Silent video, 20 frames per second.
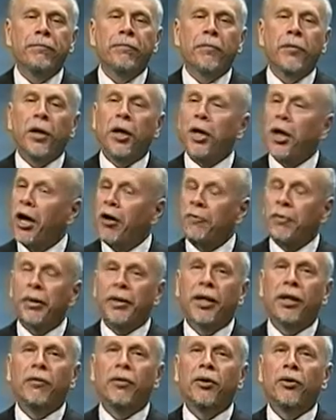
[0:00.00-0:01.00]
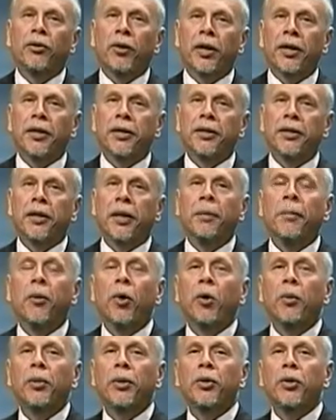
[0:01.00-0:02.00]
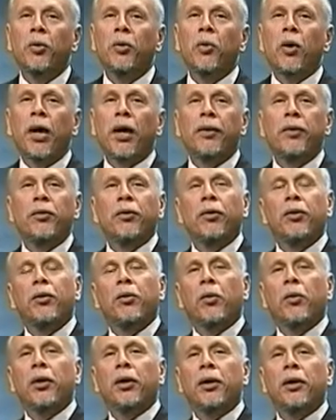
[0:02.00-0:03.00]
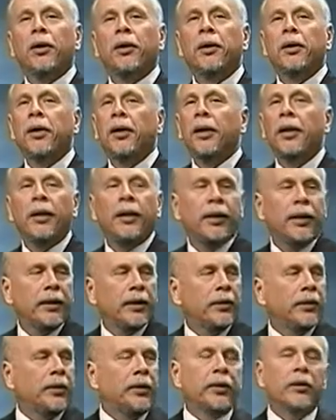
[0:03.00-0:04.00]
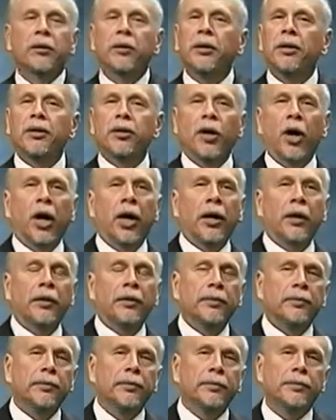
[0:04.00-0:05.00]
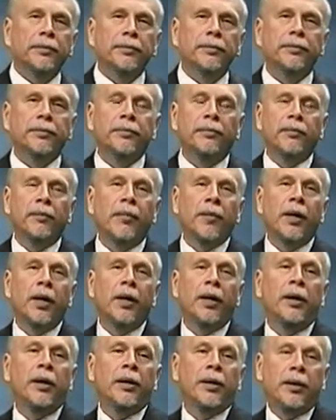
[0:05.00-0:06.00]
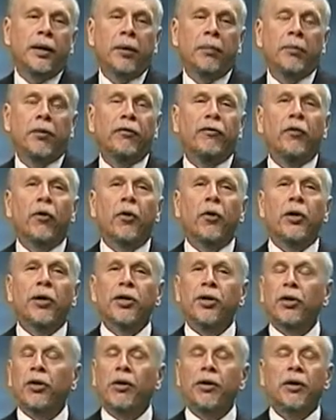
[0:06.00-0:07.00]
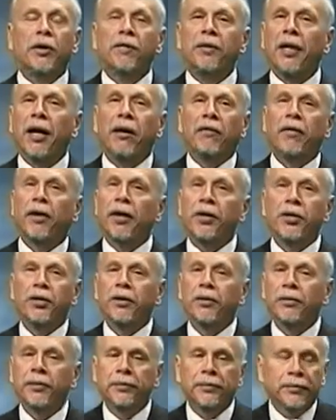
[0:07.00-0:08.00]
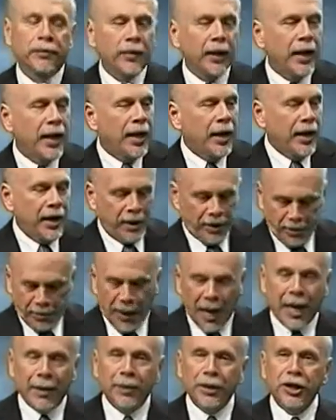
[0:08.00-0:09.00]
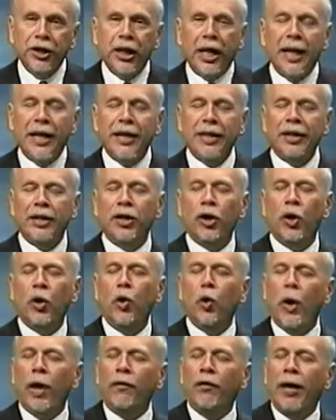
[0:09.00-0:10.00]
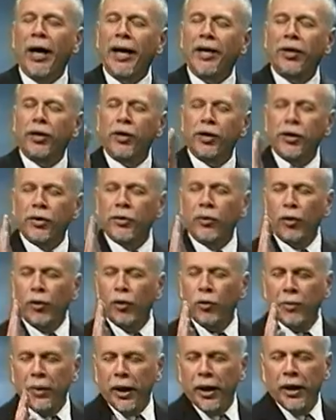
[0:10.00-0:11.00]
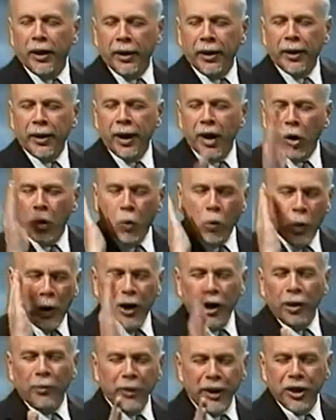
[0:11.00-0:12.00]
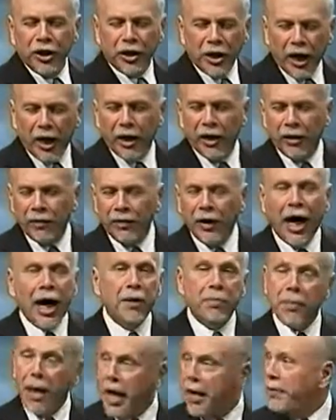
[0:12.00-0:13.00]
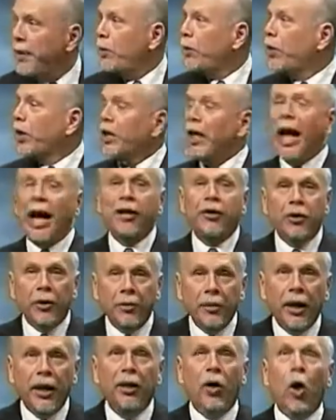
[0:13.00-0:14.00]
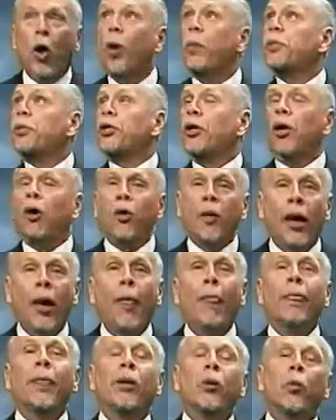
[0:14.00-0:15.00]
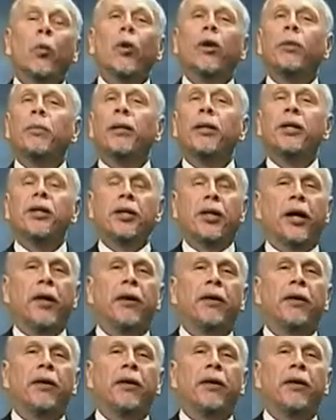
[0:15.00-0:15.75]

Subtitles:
And I've been given grace. The moment you walk through the door, guilt is gone. Number 4, assurance of salvation. Bible says, whoever enters through me will be saved. Not maybe, would like to be, hope so, will be saved.